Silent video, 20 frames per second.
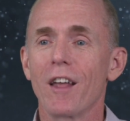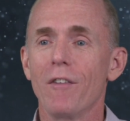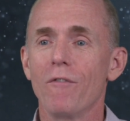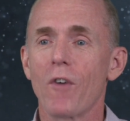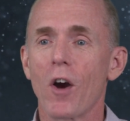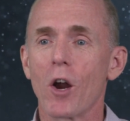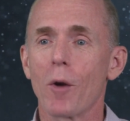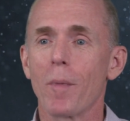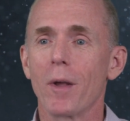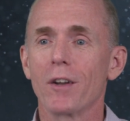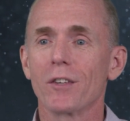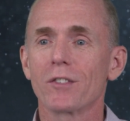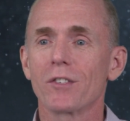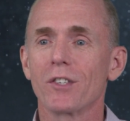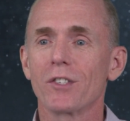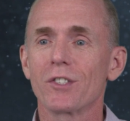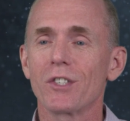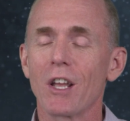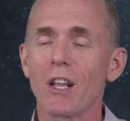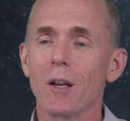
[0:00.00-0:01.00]
on environmental
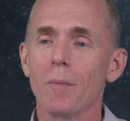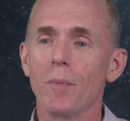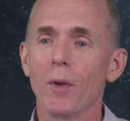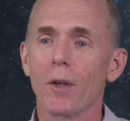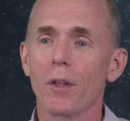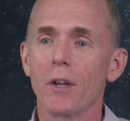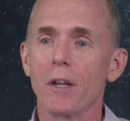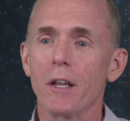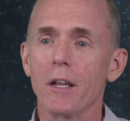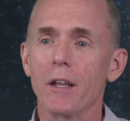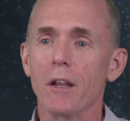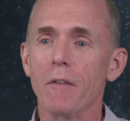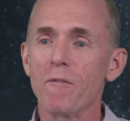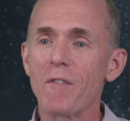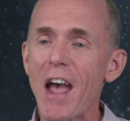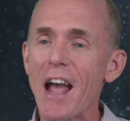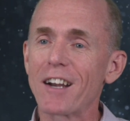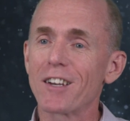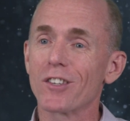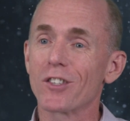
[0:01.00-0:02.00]
sustainability.
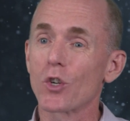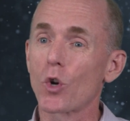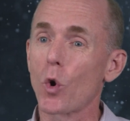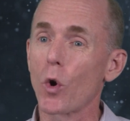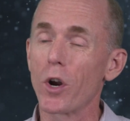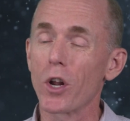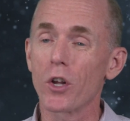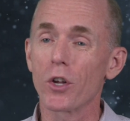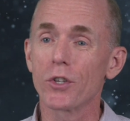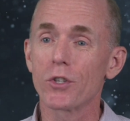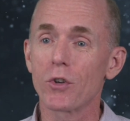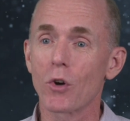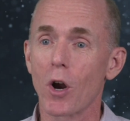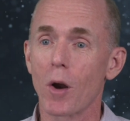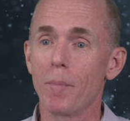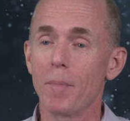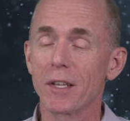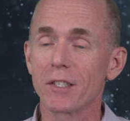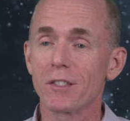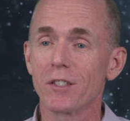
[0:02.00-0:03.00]
In fact, it's critical to
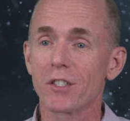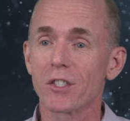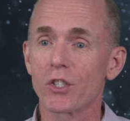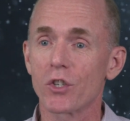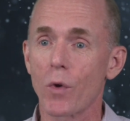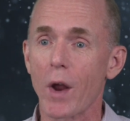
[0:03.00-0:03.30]
our business